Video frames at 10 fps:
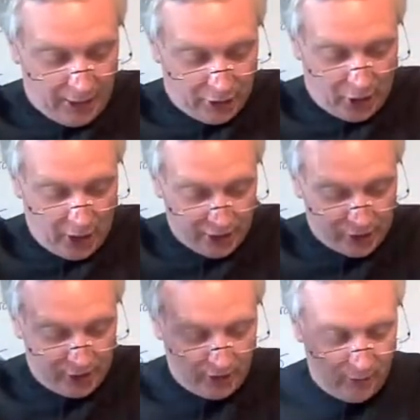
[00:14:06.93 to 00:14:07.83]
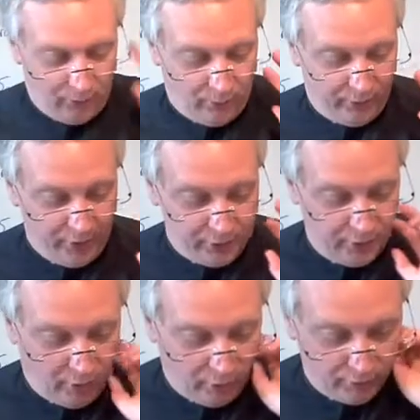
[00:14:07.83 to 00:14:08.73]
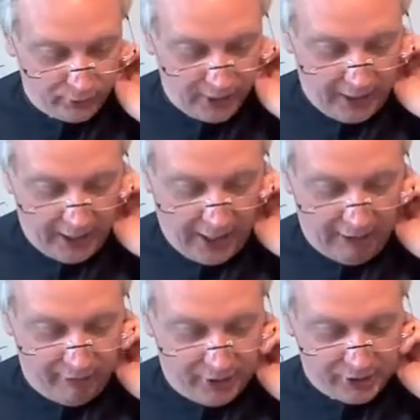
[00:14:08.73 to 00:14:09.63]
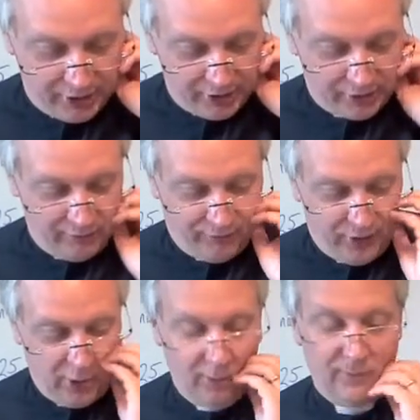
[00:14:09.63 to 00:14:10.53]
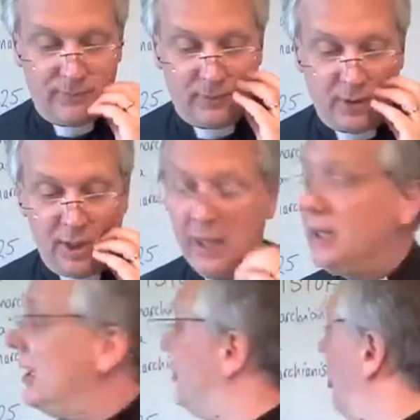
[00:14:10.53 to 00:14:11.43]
cursing all those who hold Arius's view. Now, the